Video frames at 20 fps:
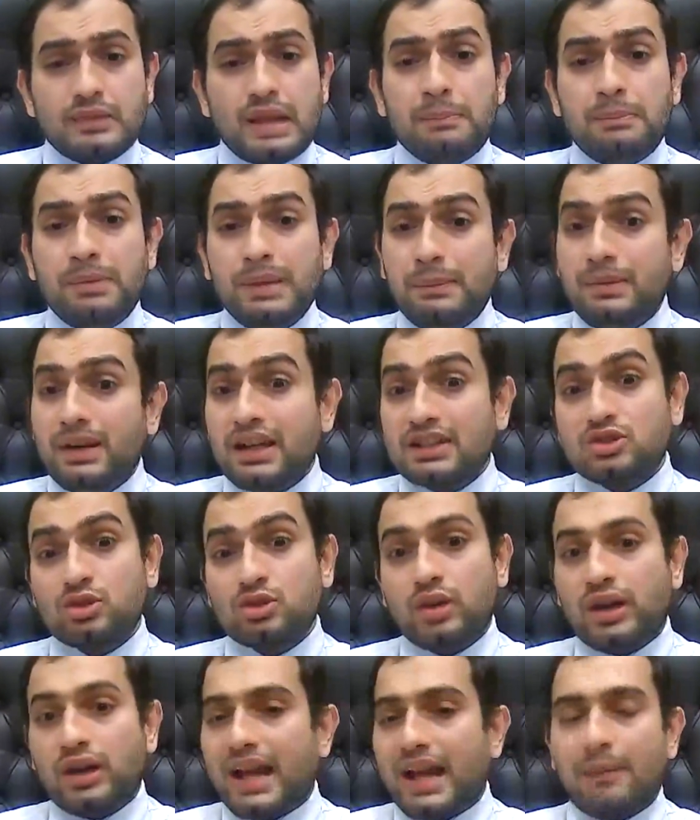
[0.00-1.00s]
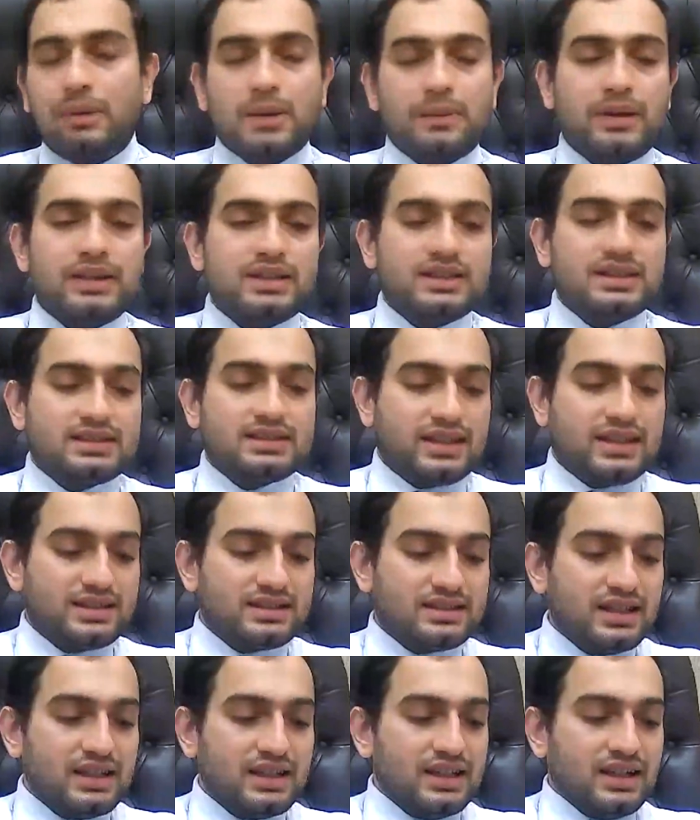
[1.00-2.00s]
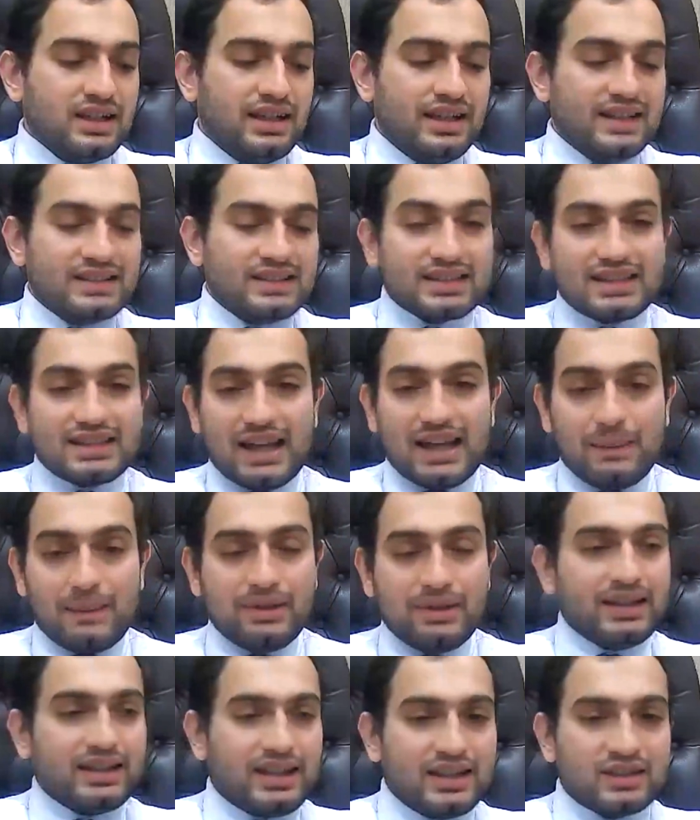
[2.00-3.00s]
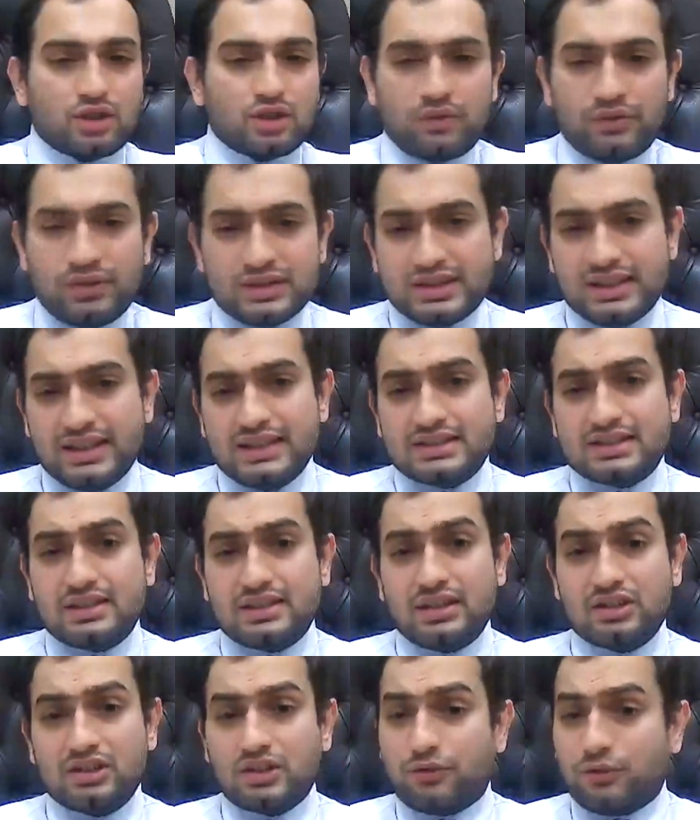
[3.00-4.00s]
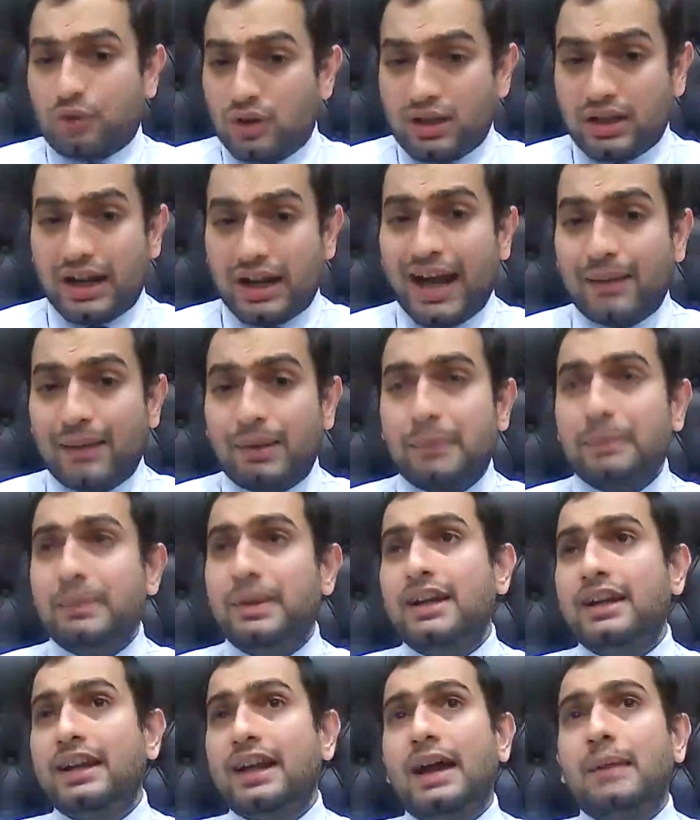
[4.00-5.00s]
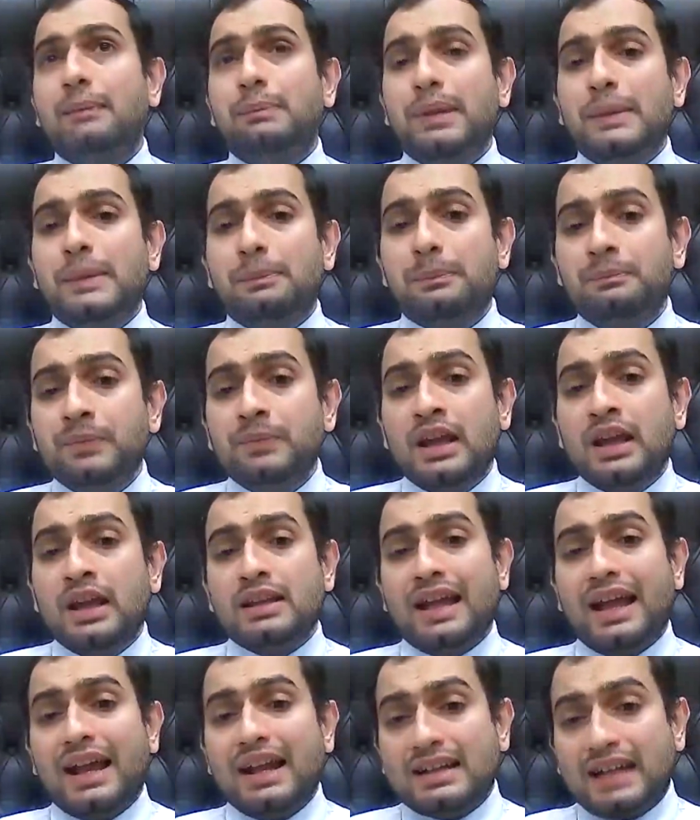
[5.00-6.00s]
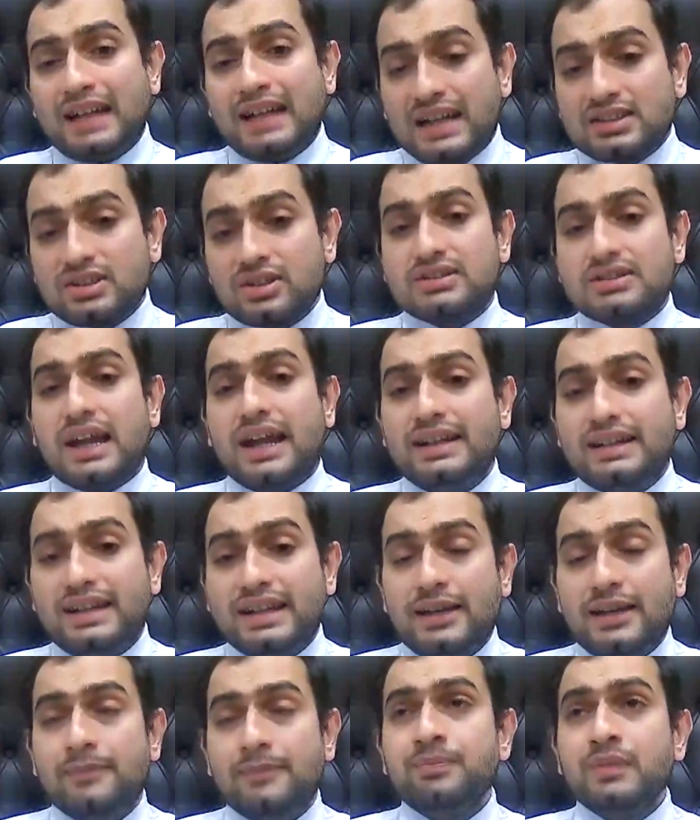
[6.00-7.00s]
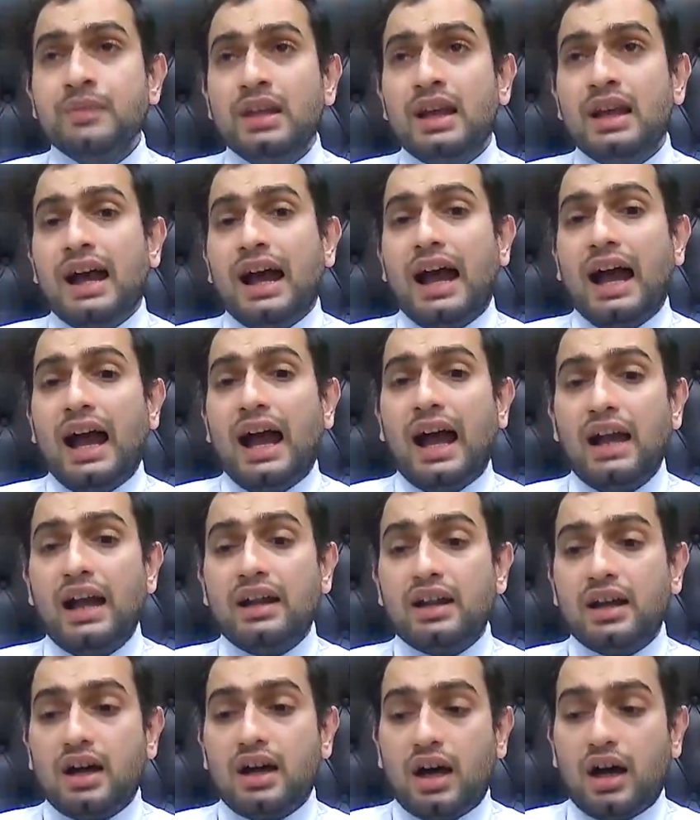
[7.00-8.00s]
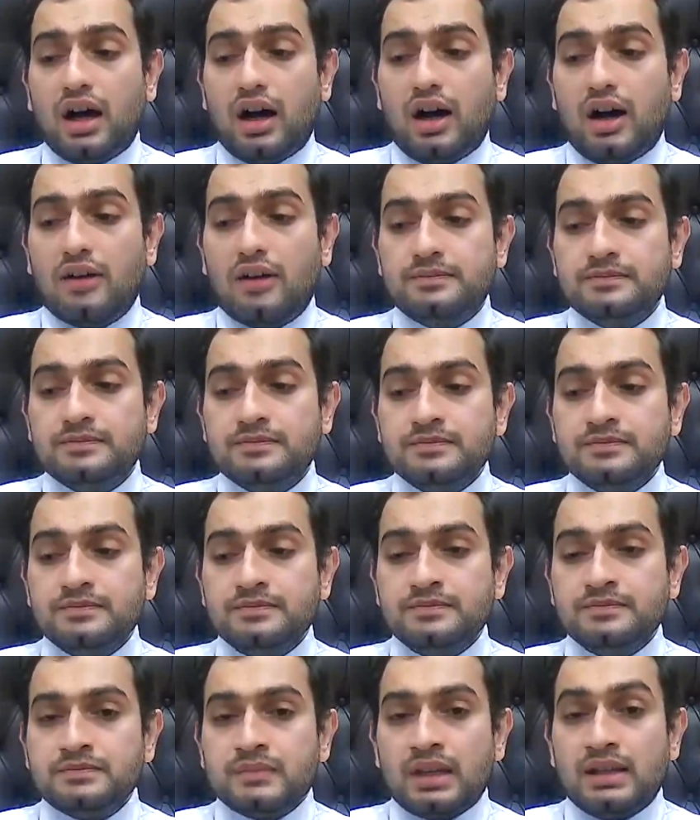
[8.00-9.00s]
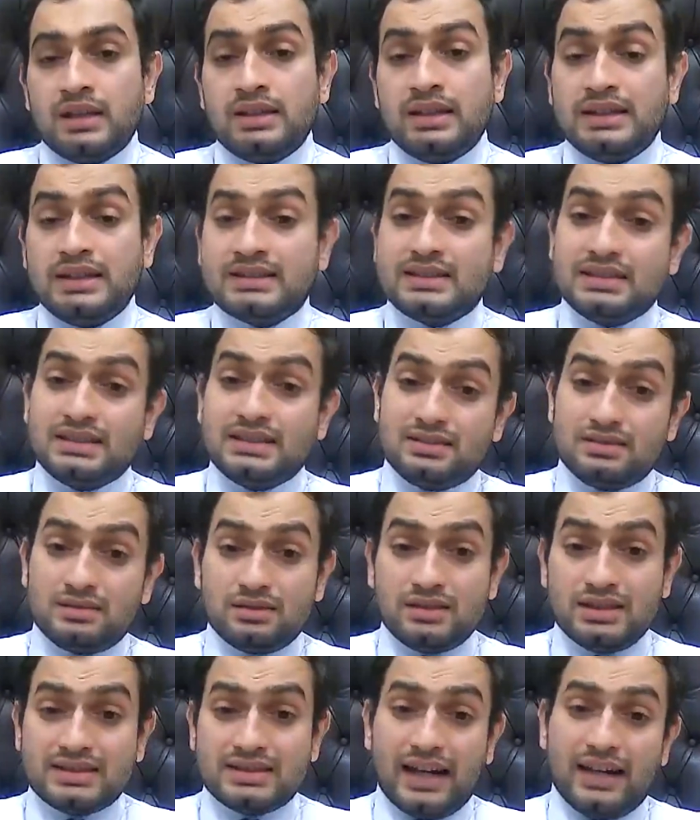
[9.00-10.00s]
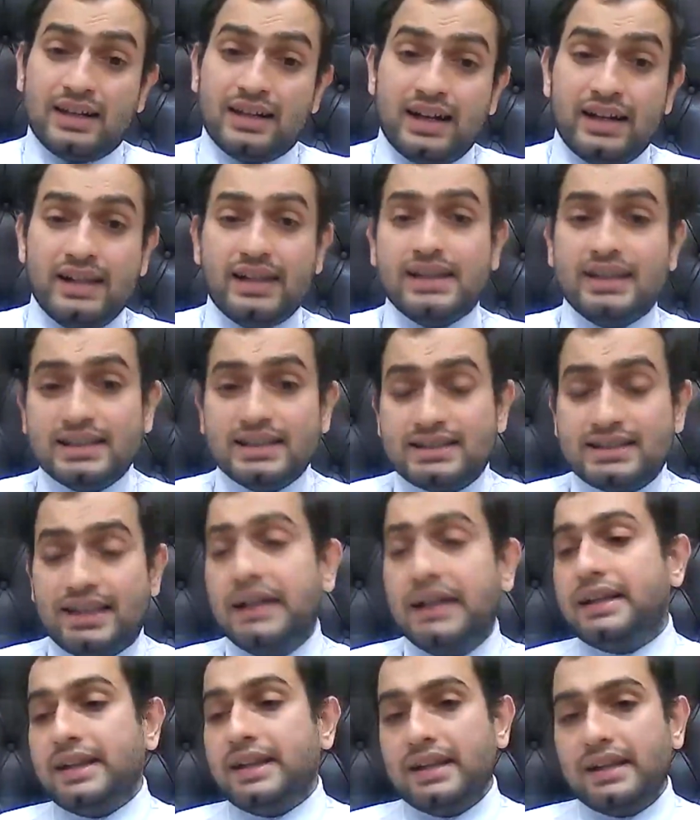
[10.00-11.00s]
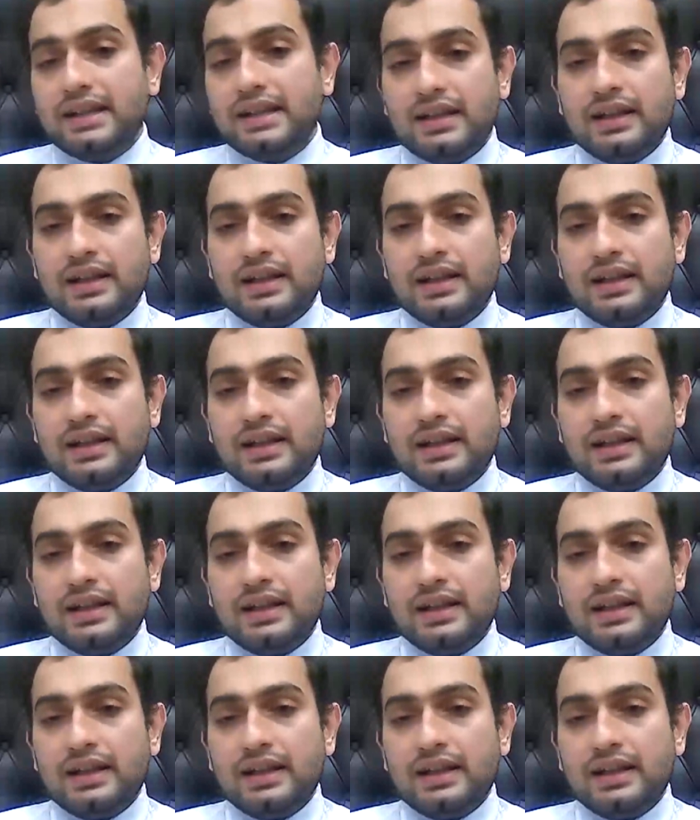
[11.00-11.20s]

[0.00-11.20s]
People are so enamored by this case. It's a celebrity case. Obviously, there's a full trial by media, and the entire society had decided that he is guilty.